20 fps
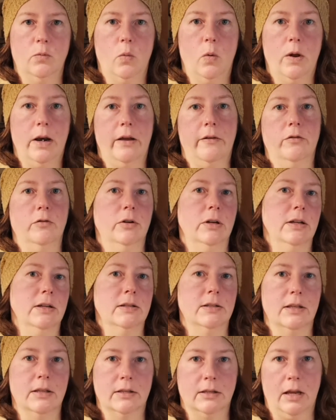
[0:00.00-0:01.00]
whatever it is
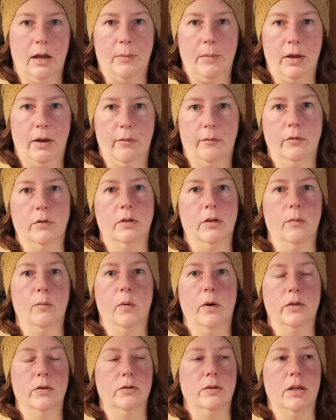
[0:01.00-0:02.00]
that's coming up for them,
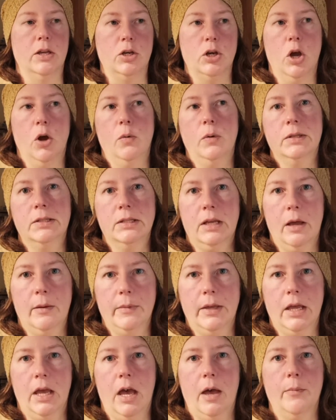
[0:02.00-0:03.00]
whether they know what's
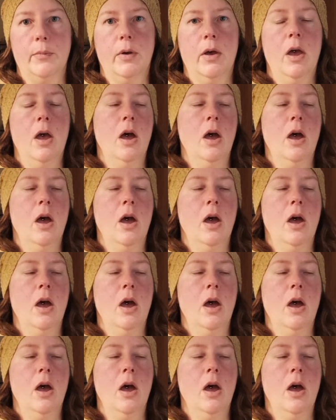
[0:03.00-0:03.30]
coming up,